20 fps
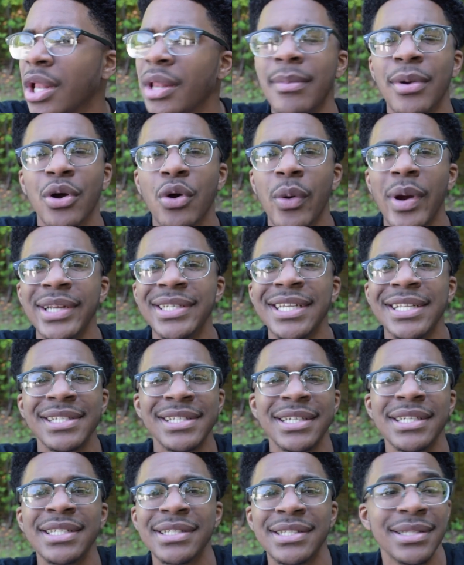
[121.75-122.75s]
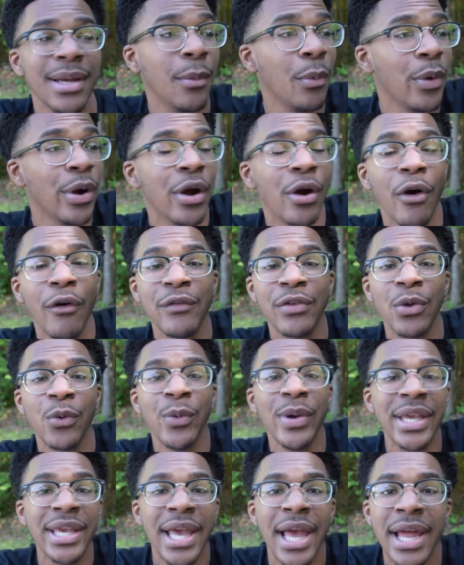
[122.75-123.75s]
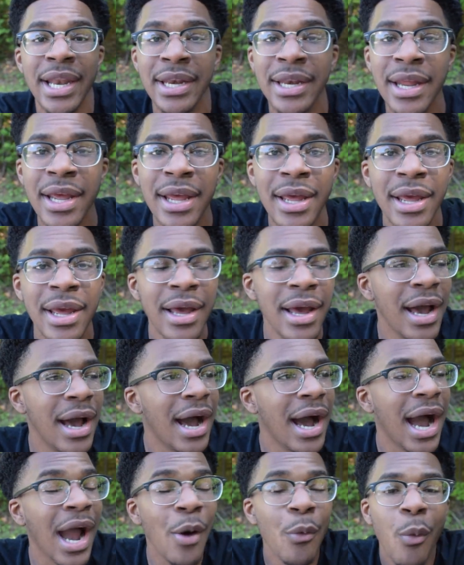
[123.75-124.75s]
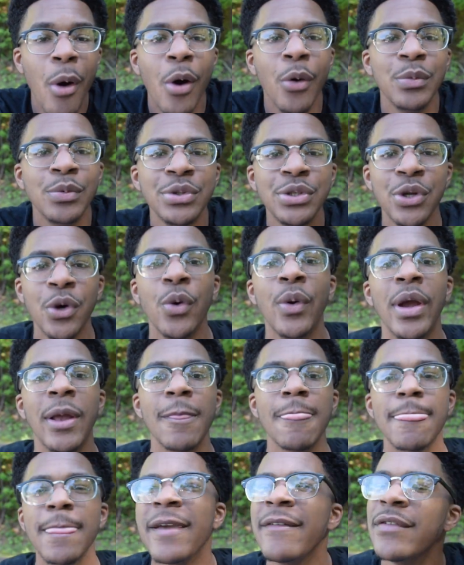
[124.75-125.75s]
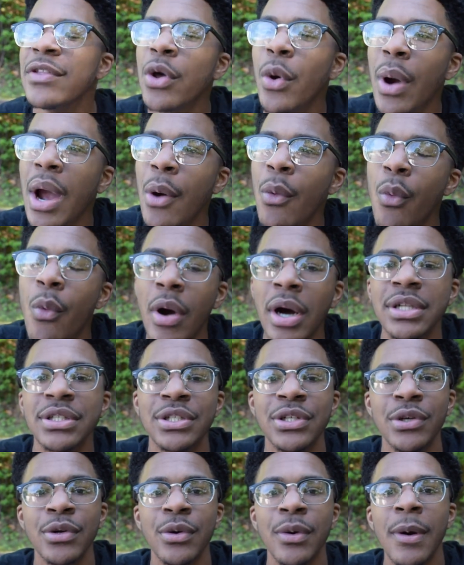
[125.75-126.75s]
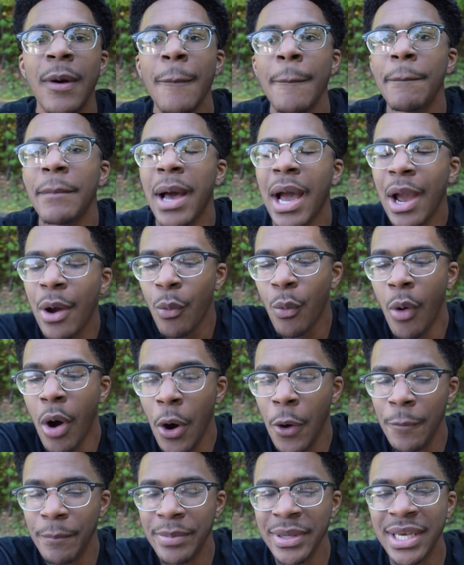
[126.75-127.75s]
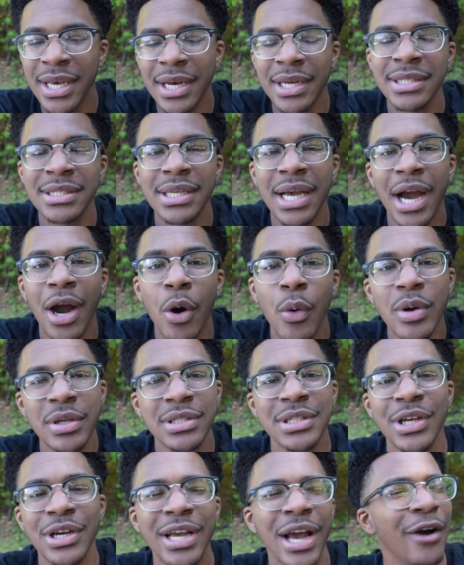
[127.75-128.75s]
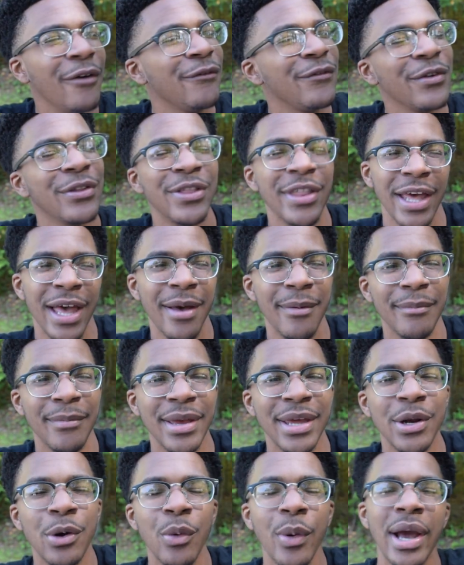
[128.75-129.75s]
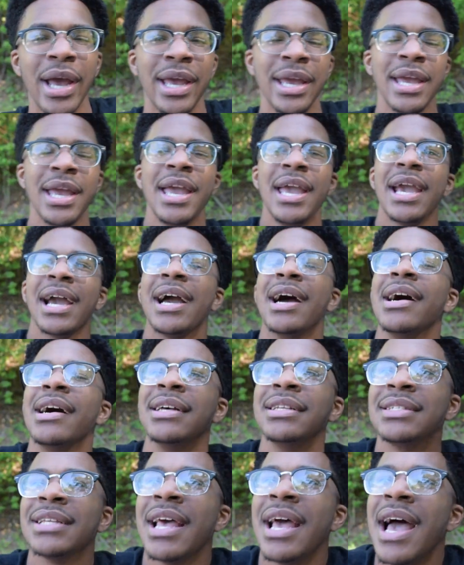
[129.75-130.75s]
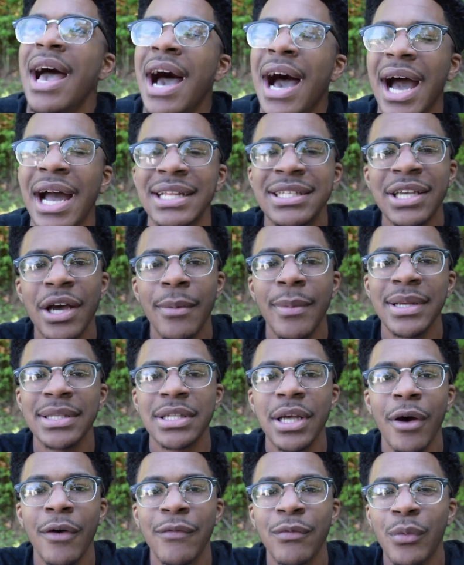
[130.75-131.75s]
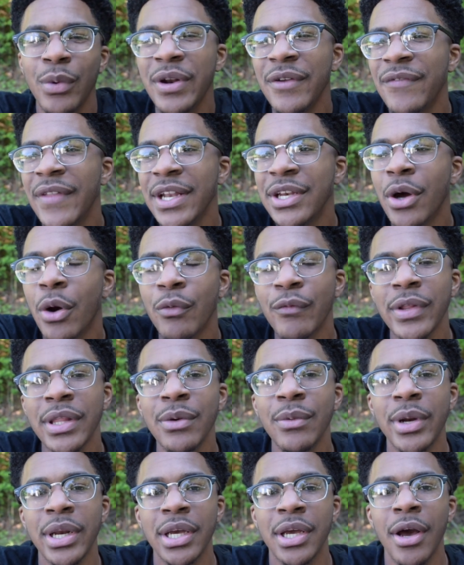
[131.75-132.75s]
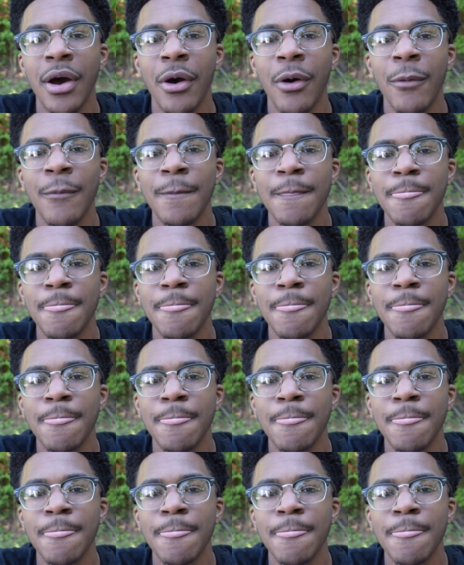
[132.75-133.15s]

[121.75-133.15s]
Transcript: them acquaintances, somewhere over the weekend, I won't do it. Even though I want to, I won't, because I always look out for them in a way. Because I tell myself, what if they don't really want to go